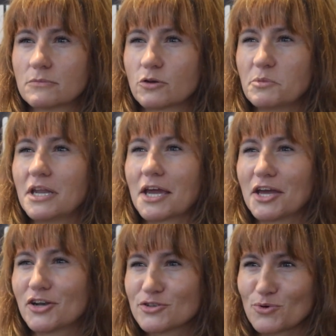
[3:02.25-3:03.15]

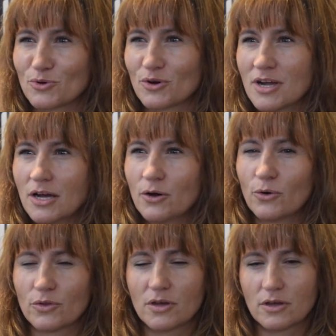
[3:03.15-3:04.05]
communicators or,
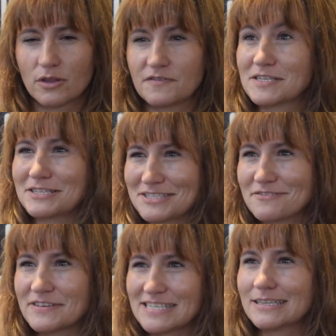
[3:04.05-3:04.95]
or the, the facil
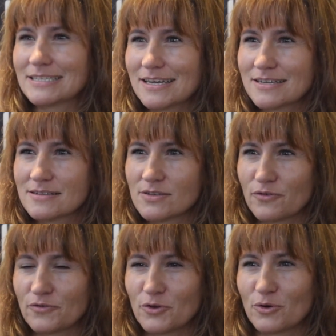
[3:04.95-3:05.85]
facilitators
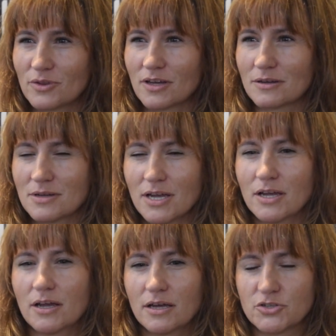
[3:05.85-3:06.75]
of you know the
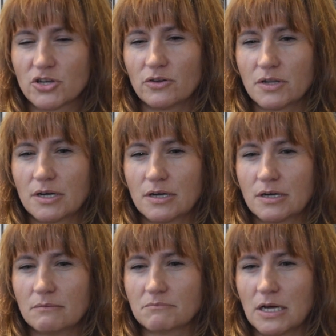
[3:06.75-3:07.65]

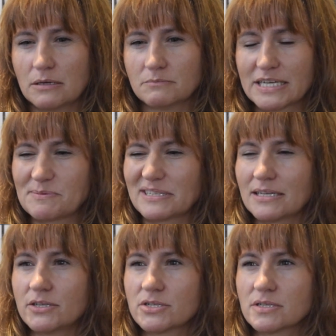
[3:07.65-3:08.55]
shareholder um,
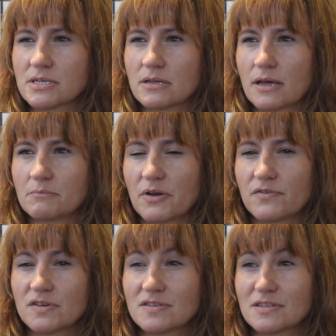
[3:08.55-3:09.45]
expectations and, and
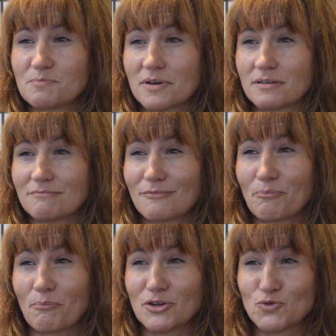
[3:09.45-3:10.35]
preferences, but
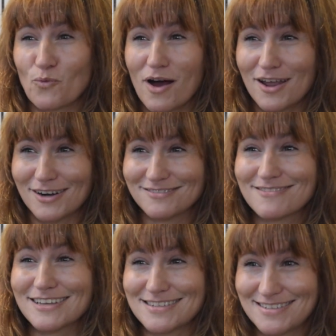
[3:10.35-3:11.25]
much wider
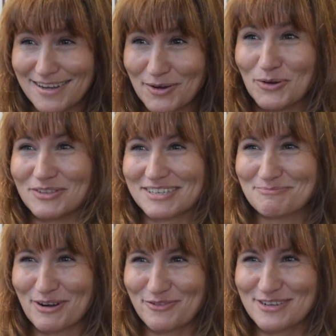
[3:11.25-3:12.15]
stakeholder
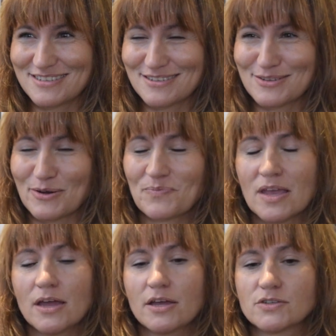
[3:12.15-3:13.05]
preferences. So,
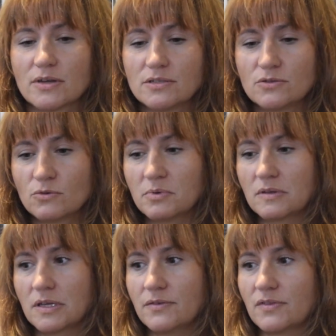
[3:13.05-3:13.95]
so I do
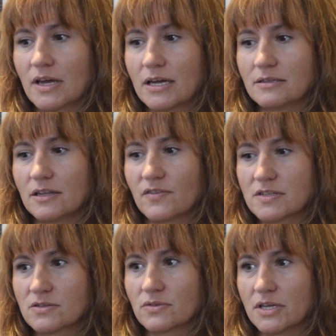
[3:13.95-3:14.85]
believe that
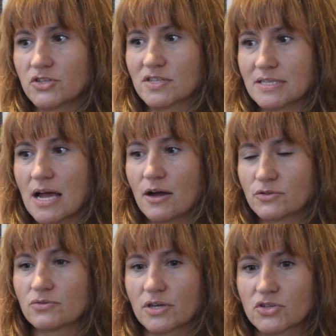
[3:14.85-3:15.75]
investor relations now
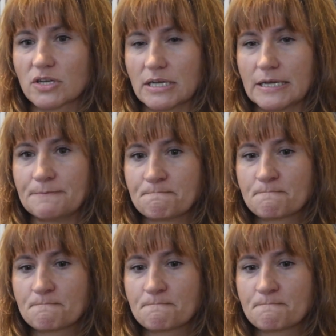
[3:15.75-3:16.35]
to actually